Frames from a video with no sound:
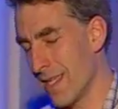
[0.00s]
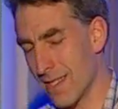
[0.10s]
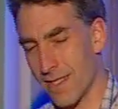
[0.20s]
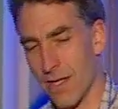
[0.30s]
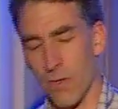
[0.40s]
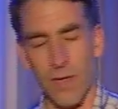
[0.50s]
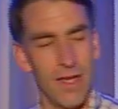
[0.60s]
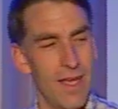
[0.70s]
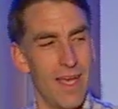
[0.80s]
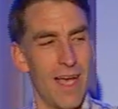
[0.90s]
So
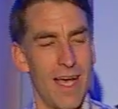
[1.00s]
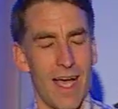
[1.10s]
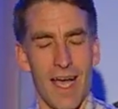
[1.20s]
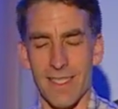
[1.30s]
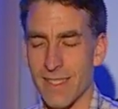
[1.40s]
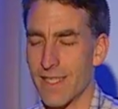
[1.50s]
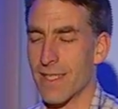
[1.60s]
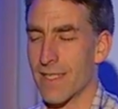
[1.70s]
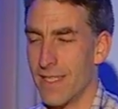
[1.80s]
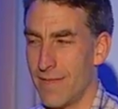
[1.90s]
I just
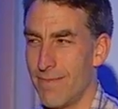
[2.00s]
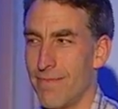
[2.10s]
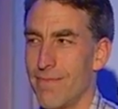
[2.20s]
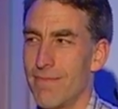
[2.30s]
think that